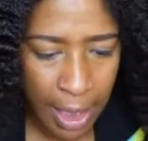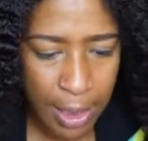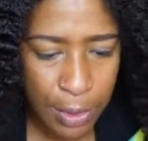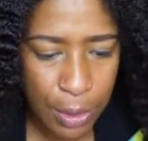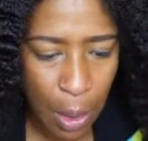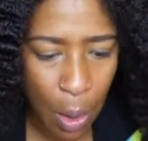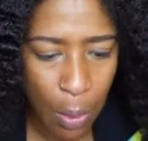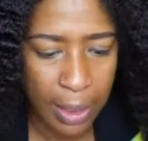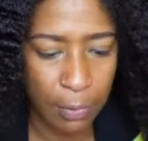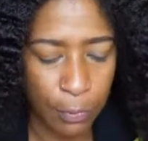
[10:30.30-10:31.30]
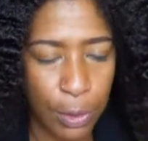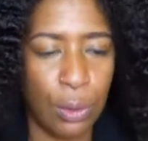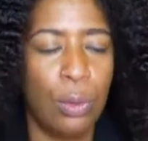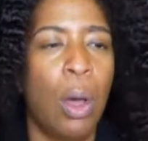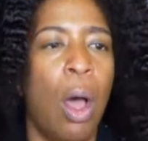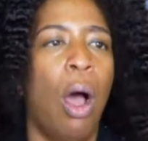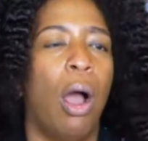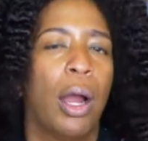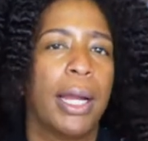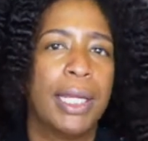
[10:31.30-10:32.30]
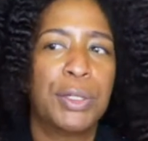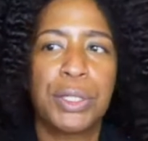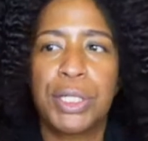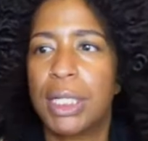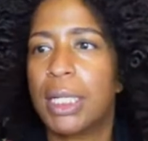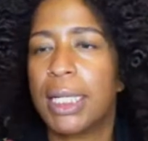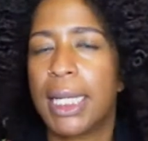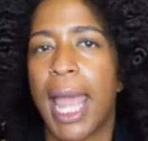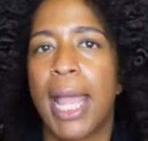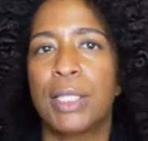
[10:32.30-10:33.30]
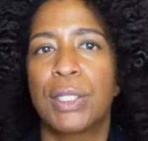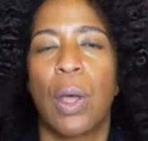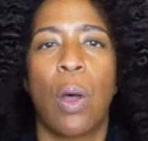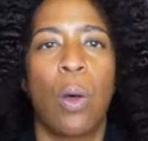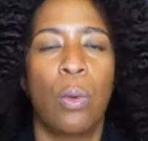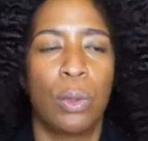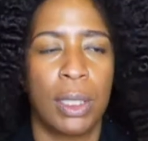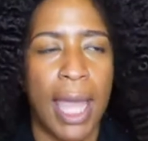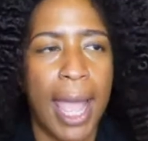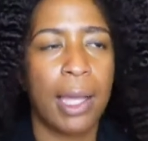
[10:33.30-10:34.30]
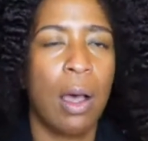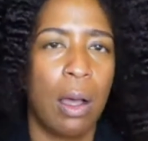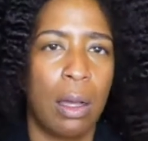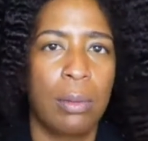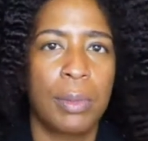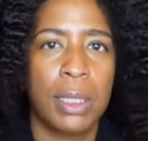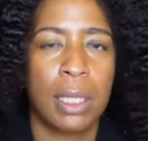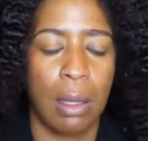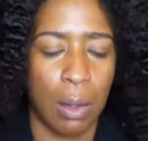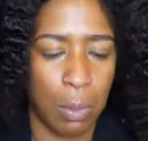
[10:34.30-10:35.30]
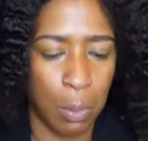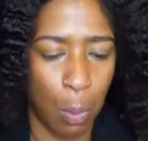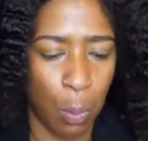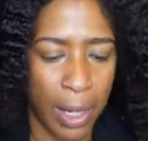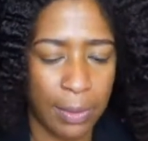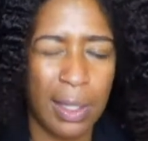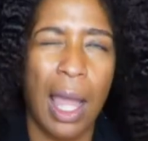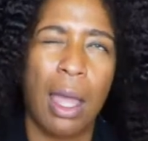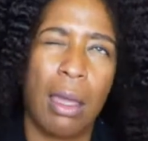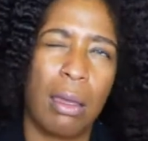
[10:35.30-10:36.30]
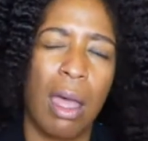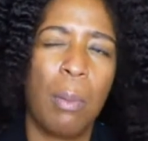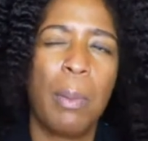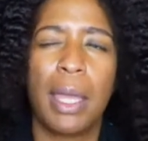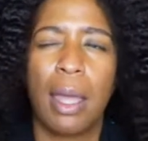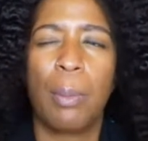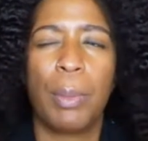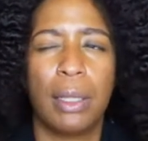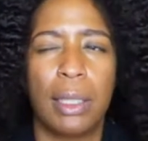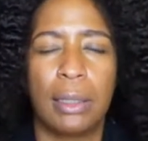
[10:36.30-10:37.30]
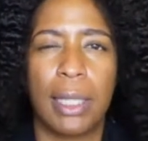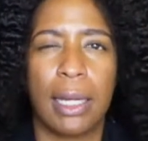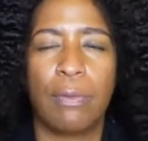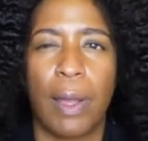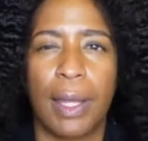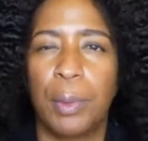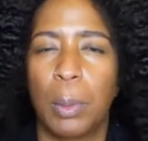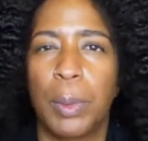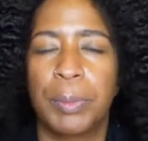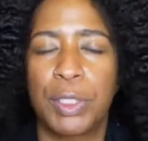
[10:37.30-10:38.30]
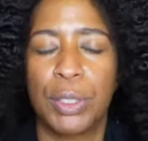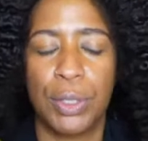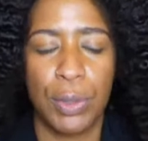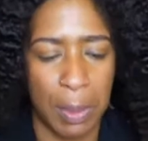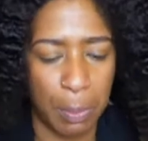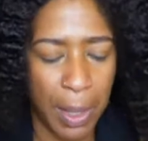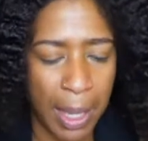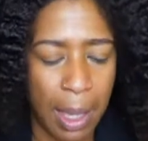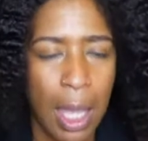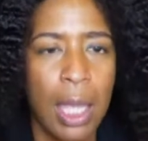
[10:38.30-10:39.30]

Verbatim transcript: and so if you are interested in that. So that comes um, with, and I, I may I may link that if I can remember to do it. But